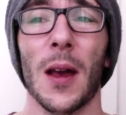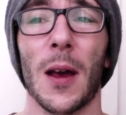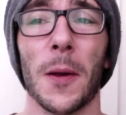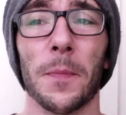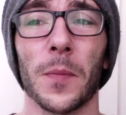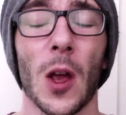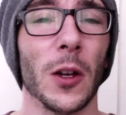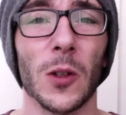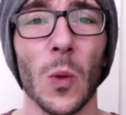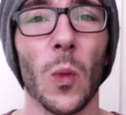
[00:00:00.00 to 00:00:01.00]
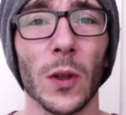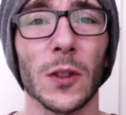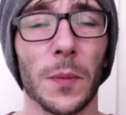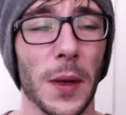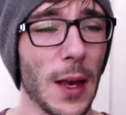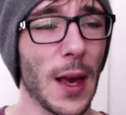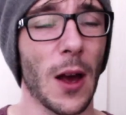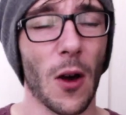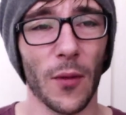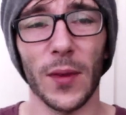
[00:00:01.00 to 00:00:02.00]
I don't want to be
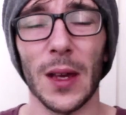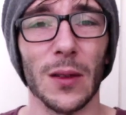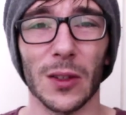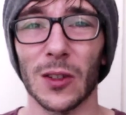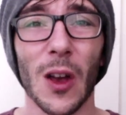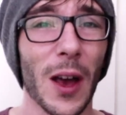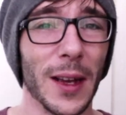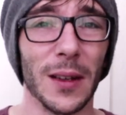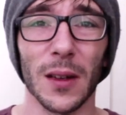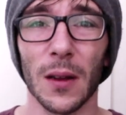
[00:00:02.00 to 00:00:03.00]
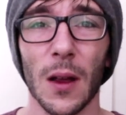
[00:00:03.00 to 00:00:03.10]
of either side.